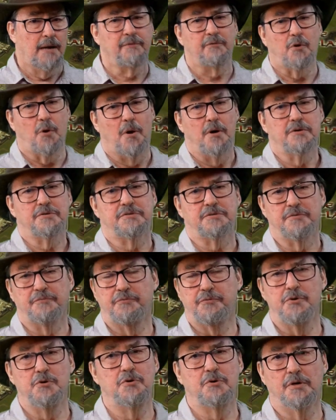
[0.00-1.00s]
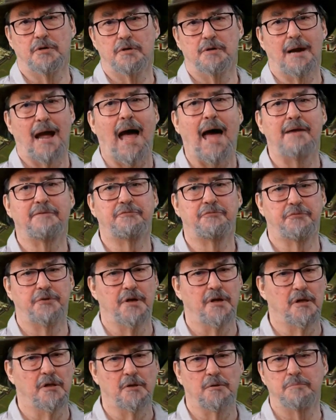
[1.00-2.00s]
And of course, a few are on
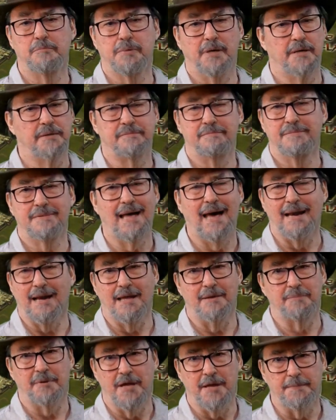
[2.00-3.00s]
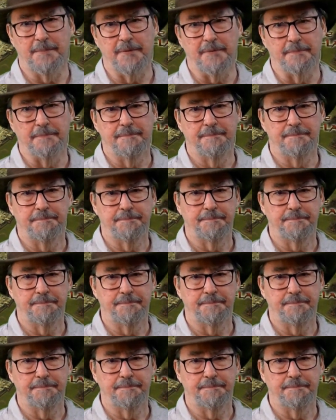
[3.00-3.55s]
film, but not on paper.